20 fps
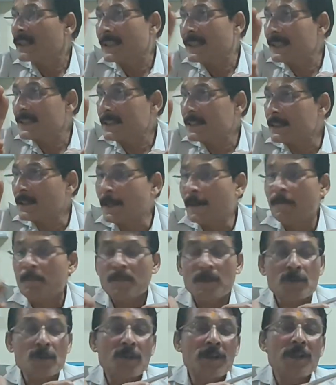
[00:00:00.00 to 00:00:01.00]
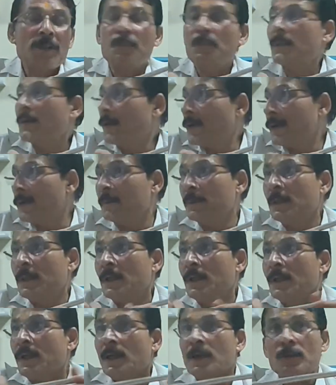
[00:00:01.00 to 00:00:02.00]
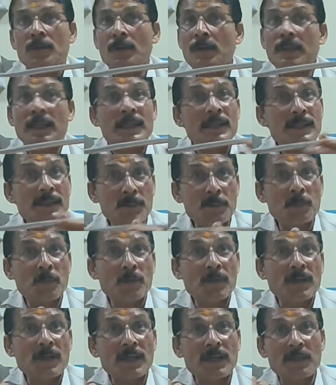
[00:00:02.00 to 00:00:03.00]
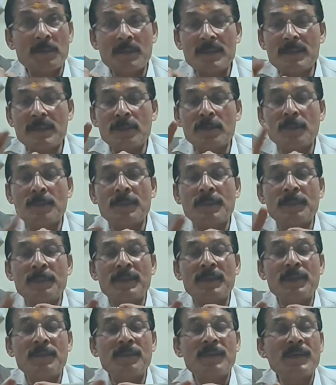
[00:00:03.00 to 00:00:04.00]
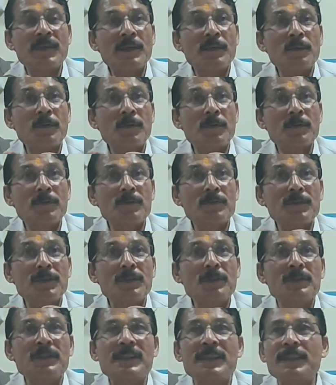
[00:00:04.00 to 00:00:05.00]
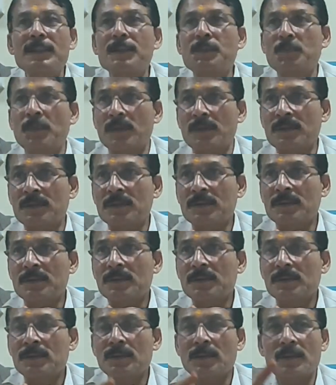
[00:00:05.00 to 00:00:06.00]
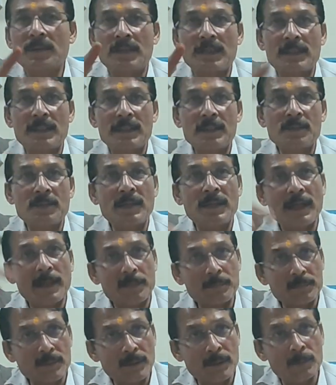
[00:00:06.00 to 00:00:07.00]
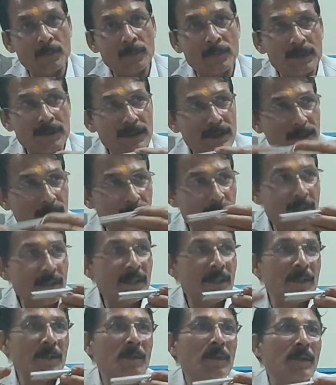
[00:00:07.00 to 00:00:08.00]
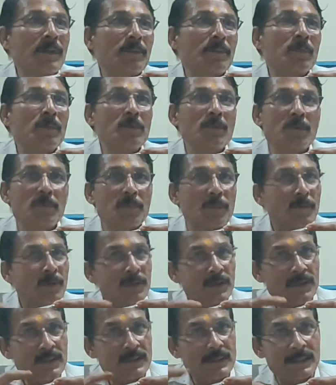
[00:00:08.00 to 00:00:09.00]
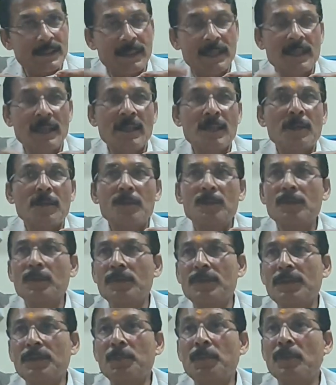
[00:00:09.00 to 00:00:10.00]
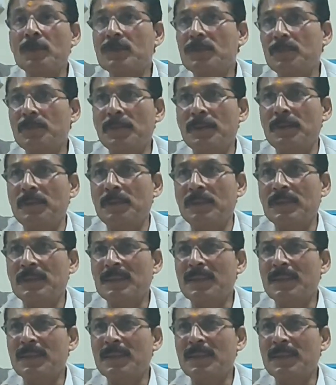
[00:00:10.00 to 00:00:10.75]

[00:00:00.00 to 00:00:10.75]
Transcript: Okay, sir? So it is, so that is important. Otherwise it will be difficult for to negotiate this part. So that is why after doing the rimming, you have to go for this here. So the proximal rimming.